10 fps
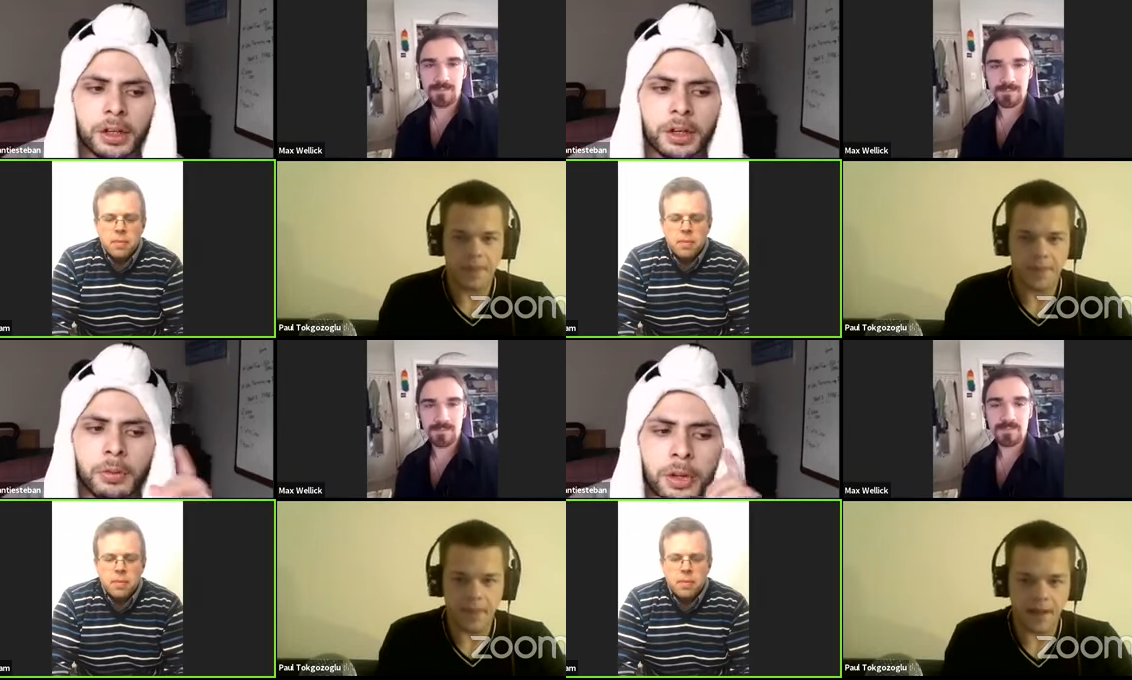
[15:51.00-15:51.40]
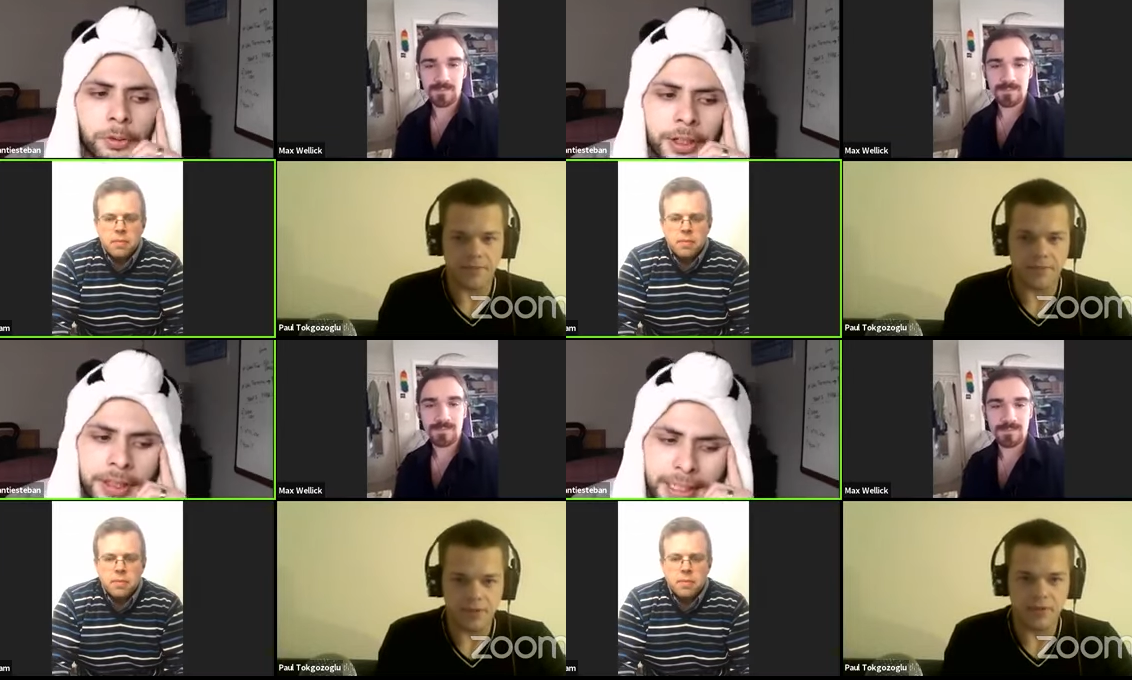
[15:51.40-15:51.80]
Speaker 1: Well, if
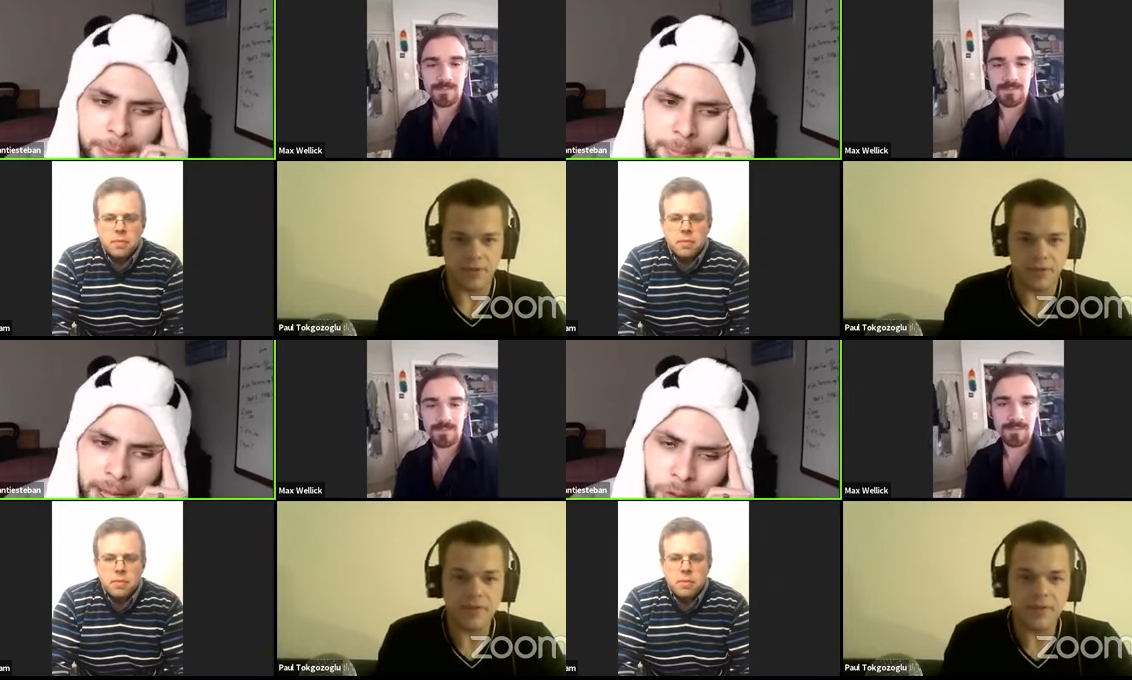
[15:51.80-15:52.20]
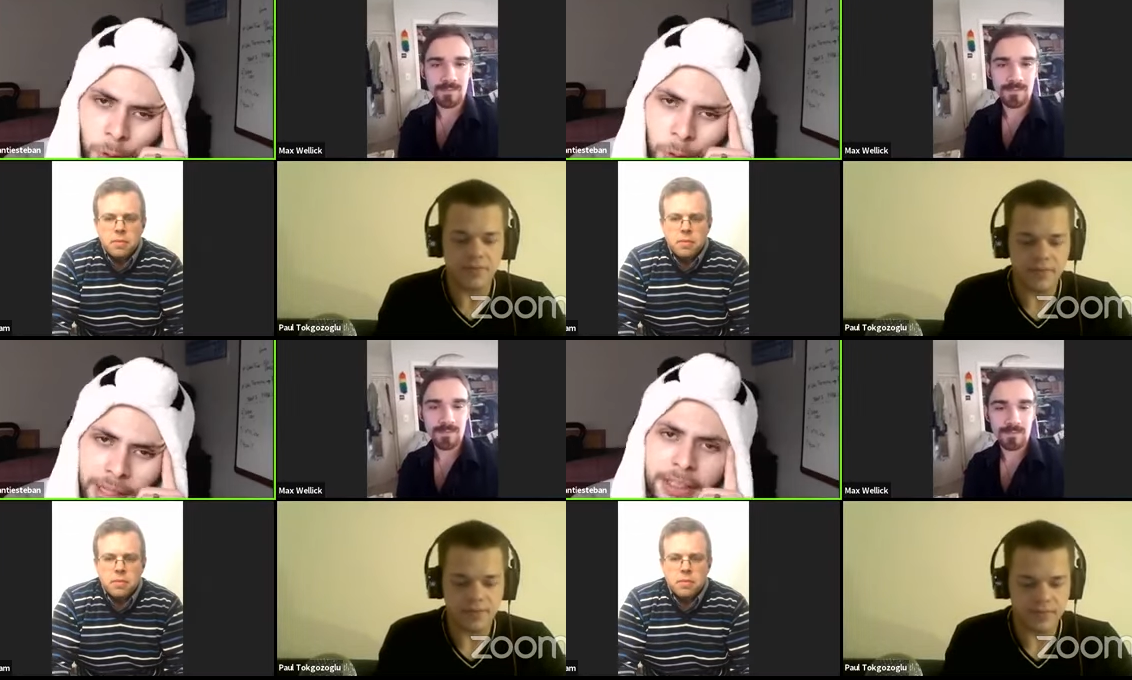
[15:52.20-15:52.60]
you think about
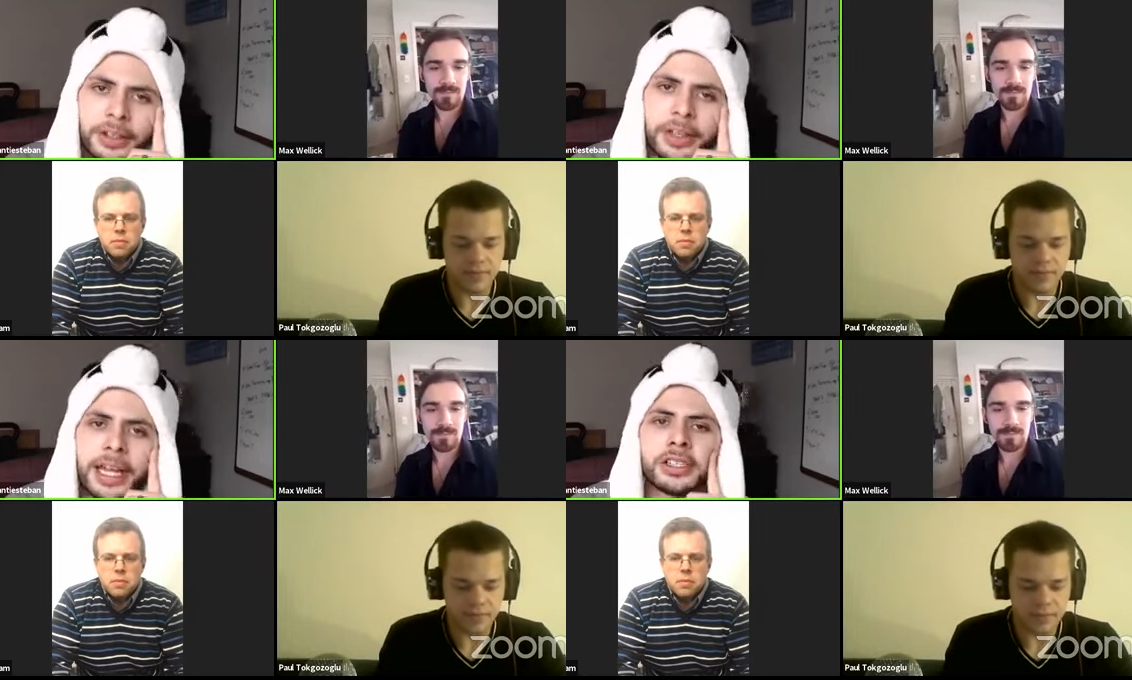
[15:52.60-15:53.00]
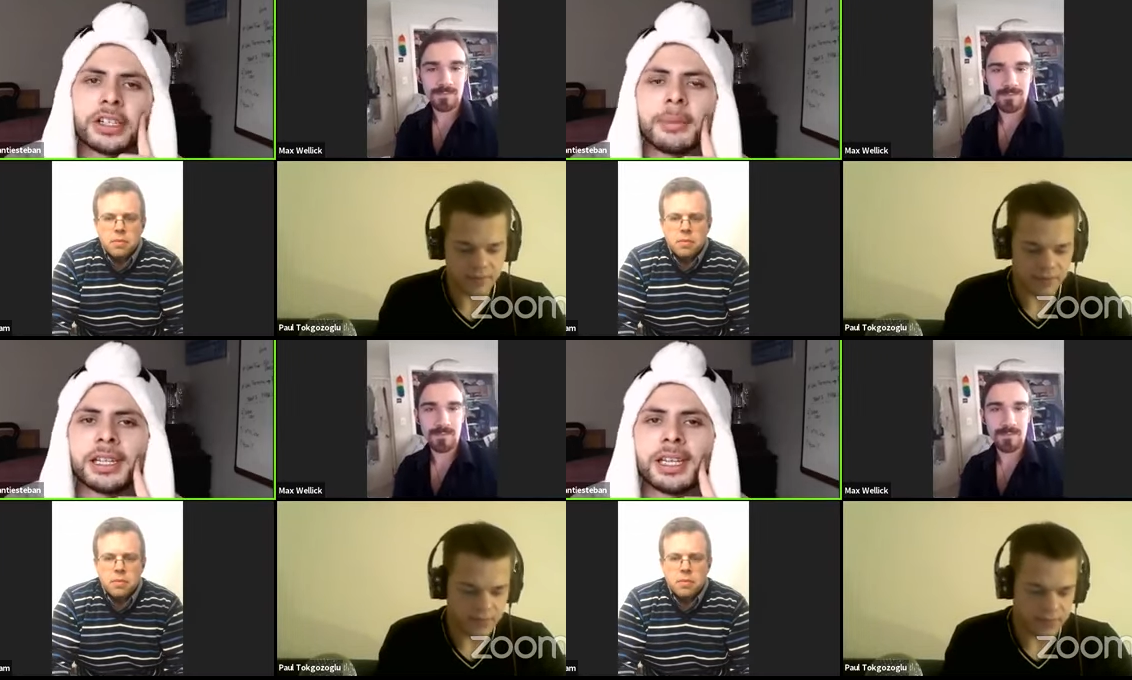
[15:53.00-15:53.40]
what the edge, I
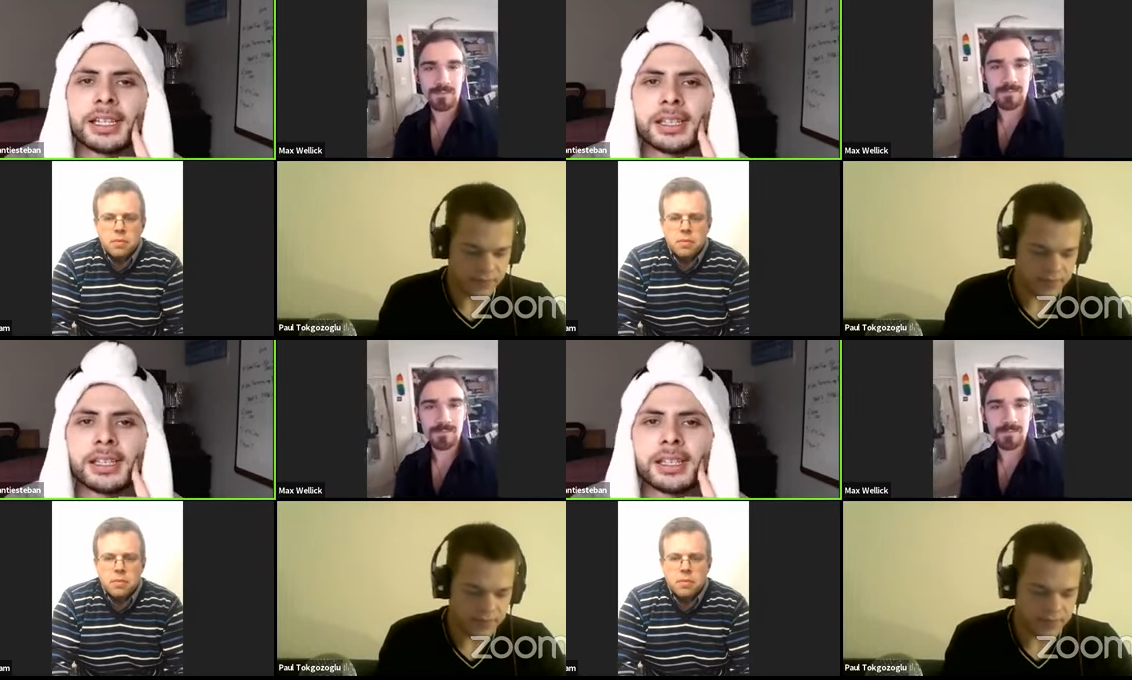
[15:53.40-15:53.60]
mean, not to,